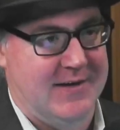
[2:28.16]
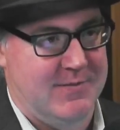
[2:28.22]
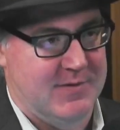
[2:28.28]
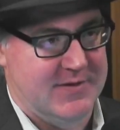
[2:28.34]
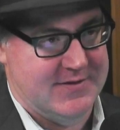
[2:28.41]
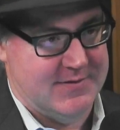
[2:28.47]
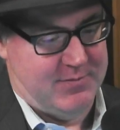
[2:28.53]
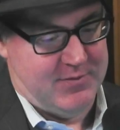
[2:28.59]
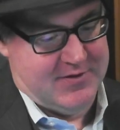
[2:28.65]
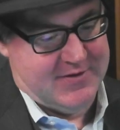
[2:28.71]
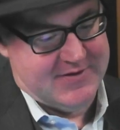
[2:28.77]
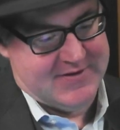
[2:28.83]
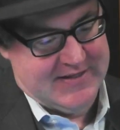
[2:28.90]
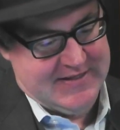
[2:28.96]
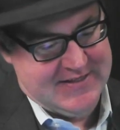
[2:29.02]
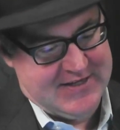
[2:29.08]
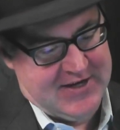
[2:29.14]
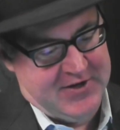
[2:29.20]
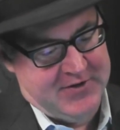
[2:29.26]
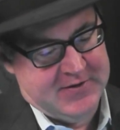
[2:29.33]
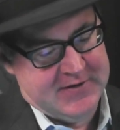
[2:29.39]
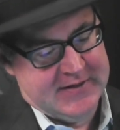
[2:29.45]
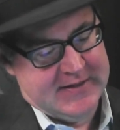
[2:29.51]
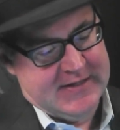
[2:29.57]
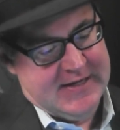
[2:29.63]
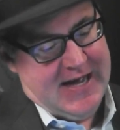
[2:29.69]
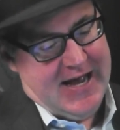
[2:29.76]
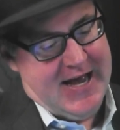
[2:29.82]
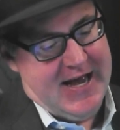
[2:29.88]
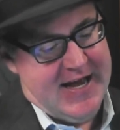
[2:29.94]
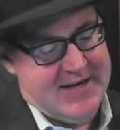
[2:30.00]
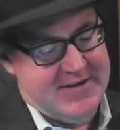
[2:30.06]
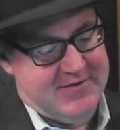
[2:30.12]
him as a person. So,
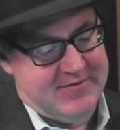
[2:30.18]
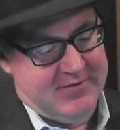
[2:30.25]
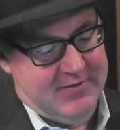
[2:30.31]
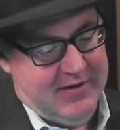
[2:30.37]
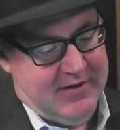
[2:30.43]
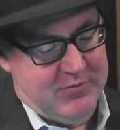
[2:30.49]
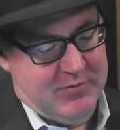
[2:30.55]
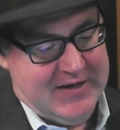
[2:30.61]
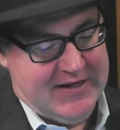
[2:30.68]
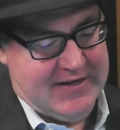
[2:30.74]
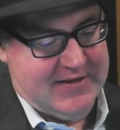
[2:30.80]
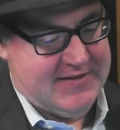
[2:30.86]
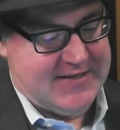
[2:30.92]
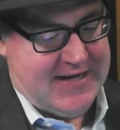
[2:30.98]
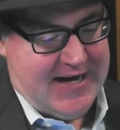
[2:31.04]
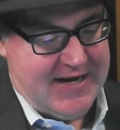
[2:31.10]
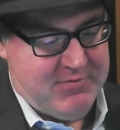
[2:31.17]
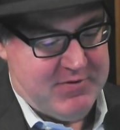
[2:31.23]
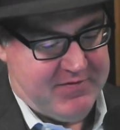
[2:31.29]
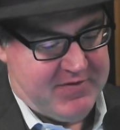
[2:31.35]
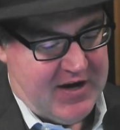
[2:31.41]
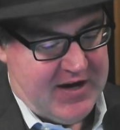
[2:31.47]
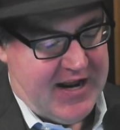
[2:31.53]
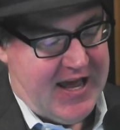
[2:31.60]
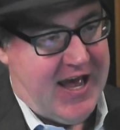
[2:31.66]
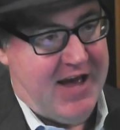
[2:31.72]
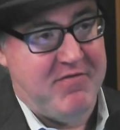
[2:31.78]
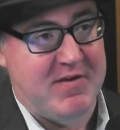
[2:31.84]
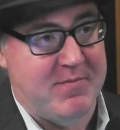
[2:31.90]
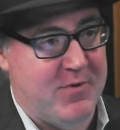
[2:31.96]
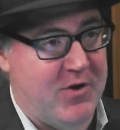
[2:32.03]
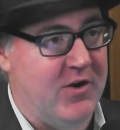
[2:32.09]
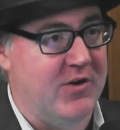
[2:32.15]
and we can say we're going to have
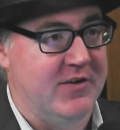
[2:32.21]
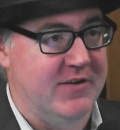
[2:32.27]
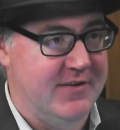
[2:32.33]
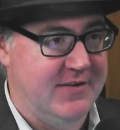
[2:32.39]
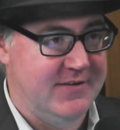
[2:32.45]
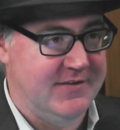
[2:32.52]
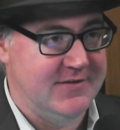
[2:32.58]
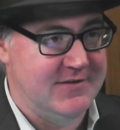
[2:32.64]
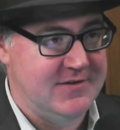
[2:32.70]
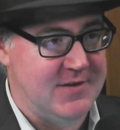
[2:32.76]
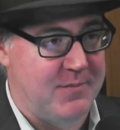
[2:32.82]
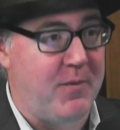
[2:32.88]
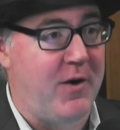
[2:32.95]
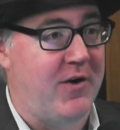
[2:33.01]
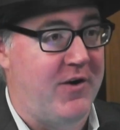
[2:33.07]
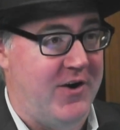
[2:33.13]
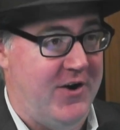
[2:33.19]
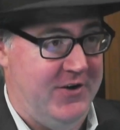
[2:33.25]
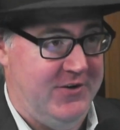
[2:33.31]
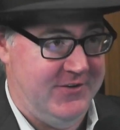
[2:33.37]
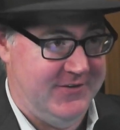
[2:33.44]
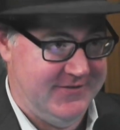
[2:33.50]
him on tomorrow.